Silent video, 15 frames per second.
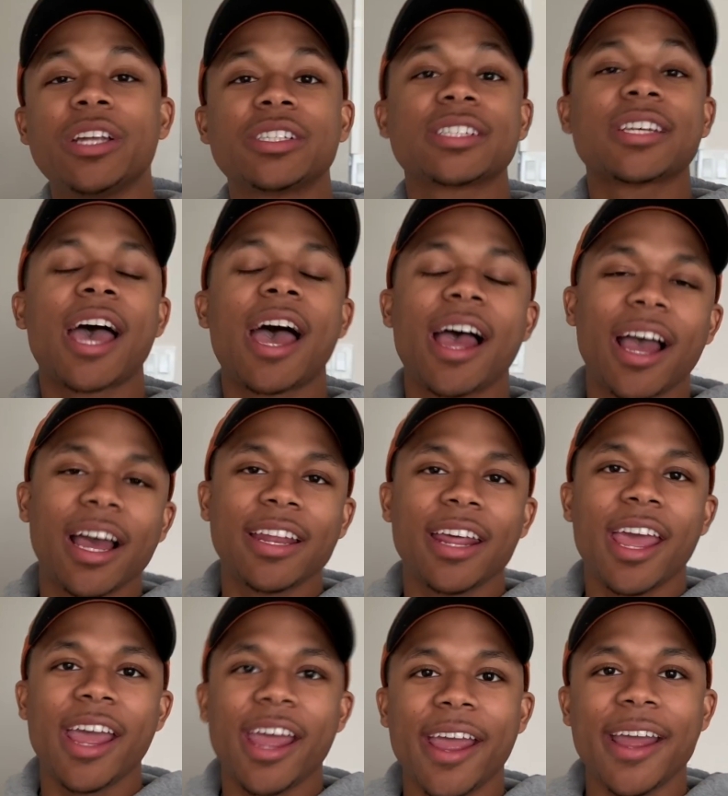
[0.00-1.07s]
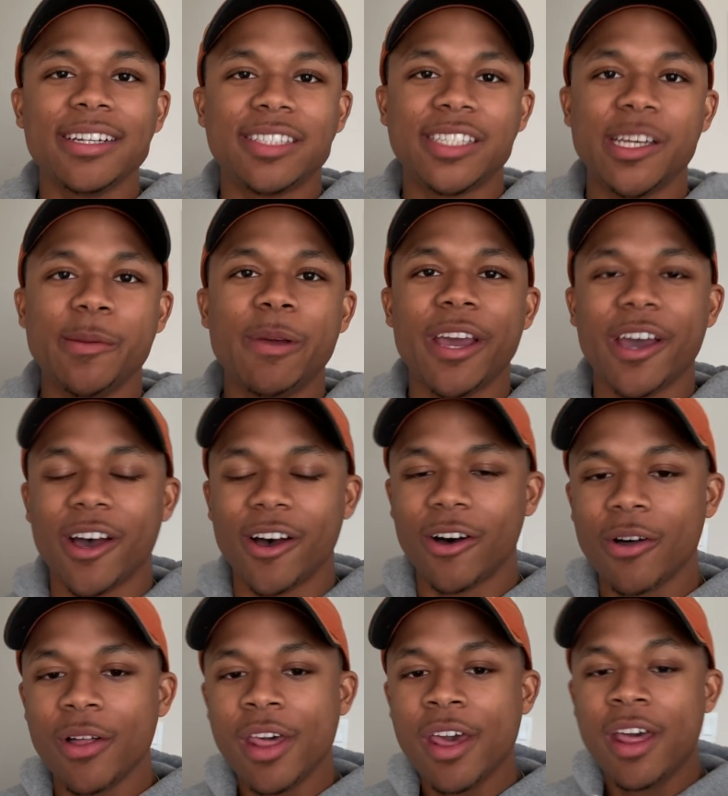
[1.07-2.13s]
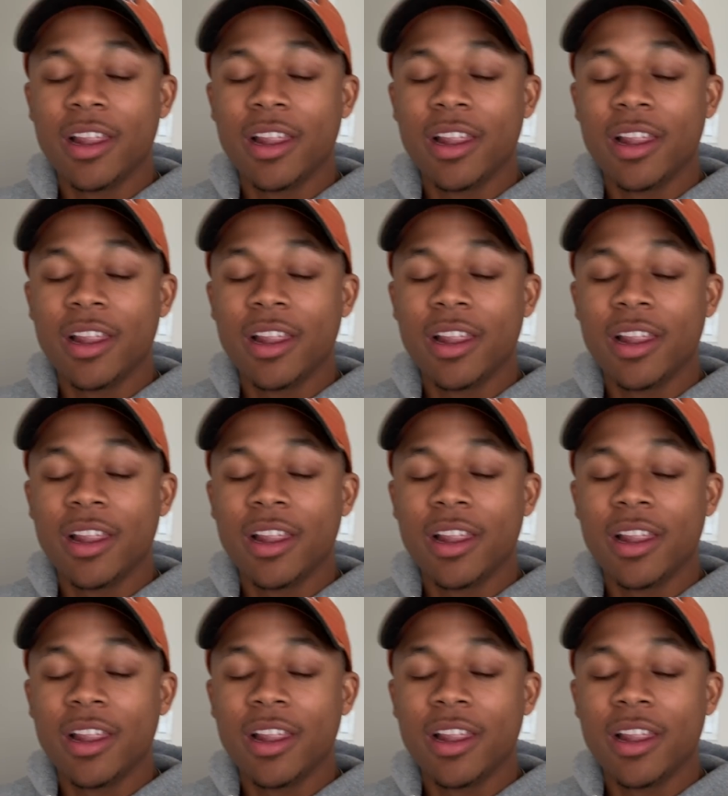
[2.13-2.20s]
just had a TBL